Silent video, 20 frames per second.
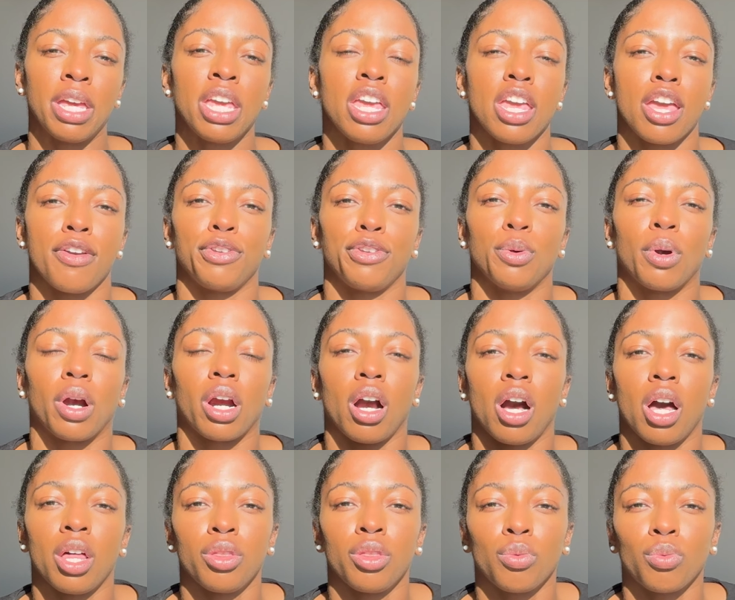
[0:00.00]
If you are
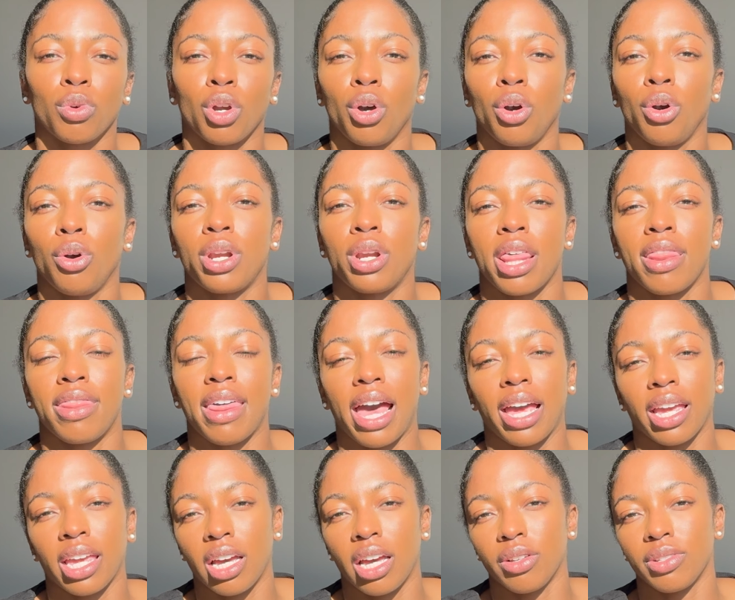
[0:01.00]
on the road, that
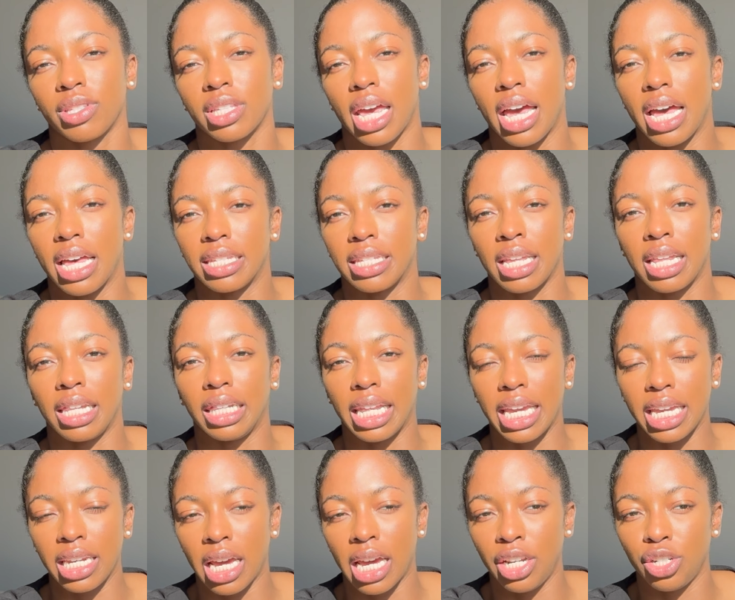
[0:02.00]
counts as
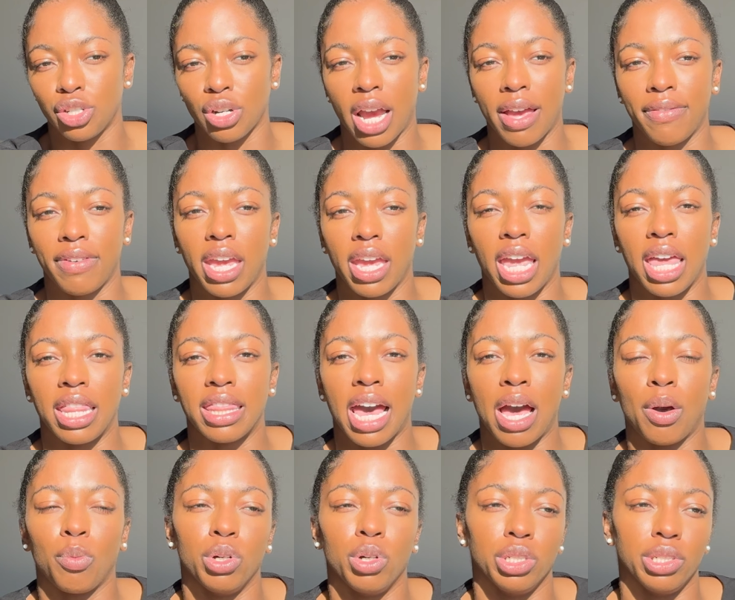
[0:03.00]
late night driving and that
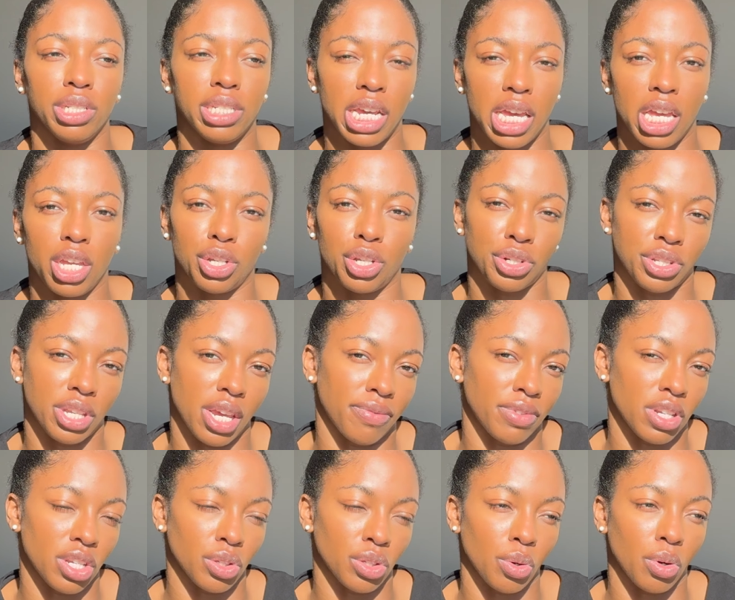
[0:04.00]
will ding your safety
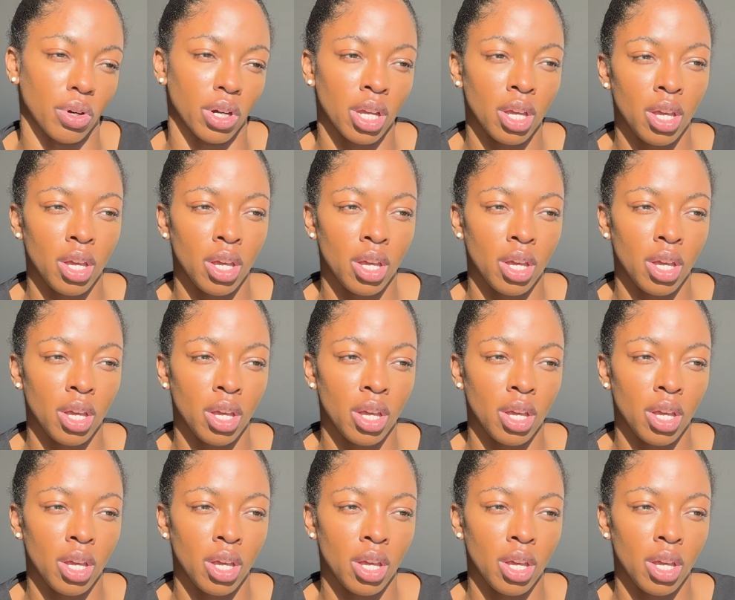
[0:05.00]
score.